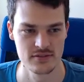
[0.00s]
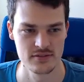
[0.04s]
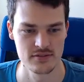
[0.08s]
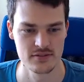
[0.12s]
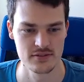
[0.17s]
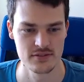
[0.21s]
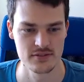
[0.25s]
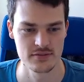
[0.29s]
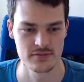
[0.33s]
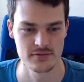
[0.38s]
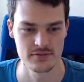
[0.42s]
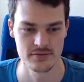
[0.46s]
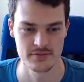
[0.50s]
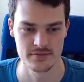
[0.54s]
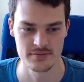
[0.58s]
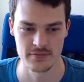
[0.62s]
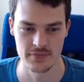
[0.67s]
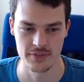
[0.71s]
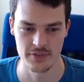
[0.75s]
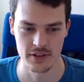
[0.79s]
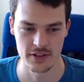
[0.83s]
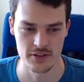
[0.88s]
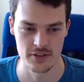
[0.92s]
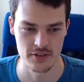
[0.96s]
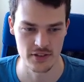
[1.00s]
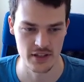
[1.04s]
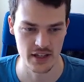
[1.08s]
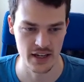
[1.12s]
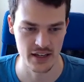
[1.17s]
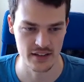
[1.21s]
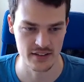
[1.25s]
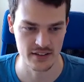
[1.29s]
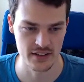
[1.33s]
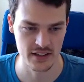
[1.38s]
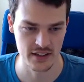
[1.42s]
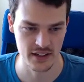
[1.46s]
If I do
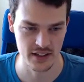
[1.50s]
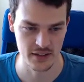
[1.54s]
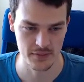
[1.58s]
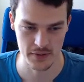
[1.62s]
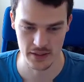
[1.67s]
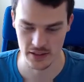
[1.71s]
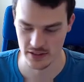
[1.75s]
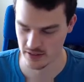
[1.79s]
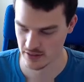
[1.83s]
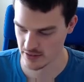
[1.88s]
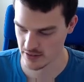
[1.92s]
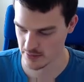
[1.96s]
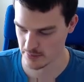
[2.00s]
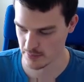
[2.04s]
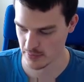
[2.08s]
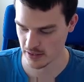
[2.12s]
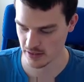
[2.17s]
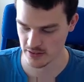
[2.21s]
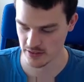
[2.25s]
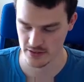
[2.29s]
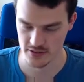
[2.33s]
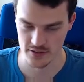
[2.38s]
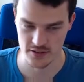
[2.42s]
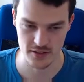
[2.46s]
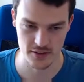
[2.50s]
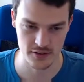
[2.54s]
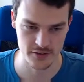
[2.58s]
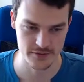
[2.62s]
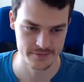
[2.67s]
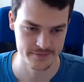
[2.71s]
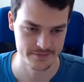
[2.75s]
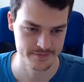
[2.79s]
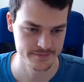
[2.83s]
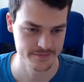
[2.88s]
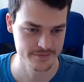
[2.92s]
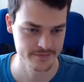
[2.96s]
that, then I gotta make this -2.
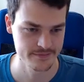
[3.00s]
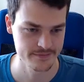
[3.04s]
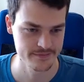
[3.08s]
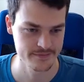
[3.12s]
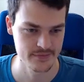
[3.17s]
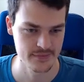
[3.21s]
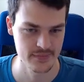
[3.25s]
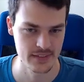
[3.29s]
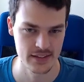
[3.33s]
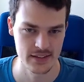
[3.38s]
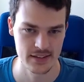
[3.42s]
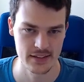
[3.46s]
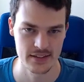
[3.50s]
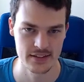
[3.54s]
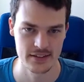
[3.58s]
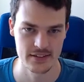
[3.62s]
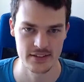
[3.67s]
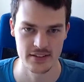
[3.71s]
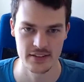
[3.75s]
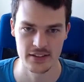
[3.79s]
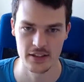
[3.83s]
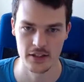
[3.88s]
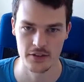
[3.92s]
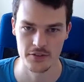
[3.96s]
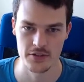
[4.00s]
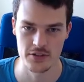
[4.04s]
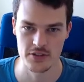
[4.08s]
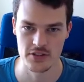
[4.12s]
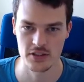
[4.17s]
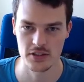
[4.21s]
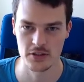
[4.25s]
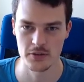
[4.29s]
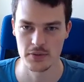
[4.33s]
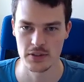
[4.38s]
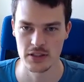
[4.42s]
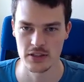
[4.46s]
You know, there's a little bit of